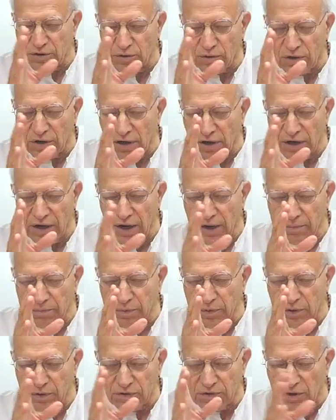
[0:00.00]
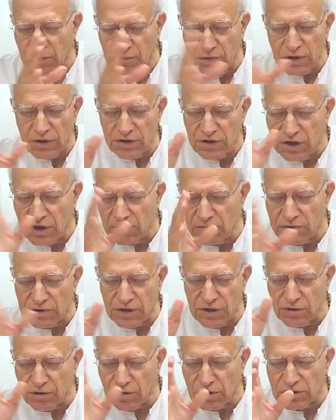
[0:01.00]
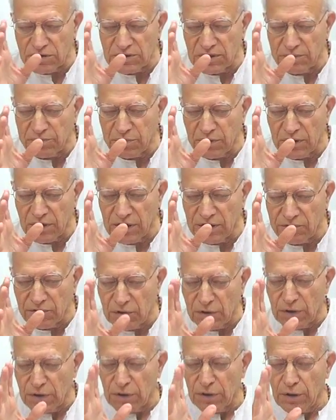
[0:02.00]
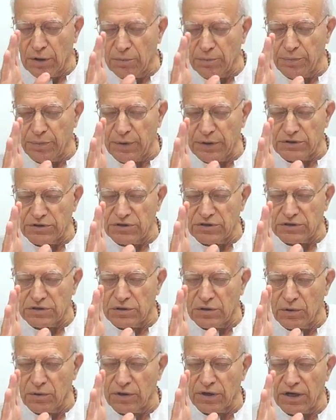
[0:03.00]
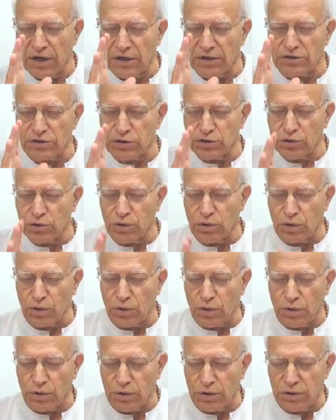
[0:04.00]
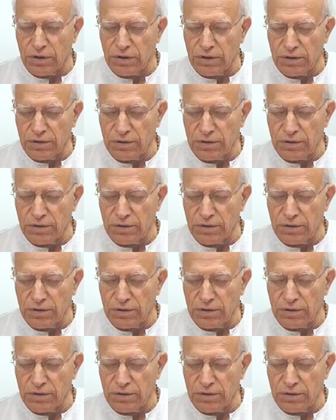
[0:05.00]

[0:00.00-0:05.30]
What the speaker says: you are unhappy or that we'll deal with it on a separate level. But just look at your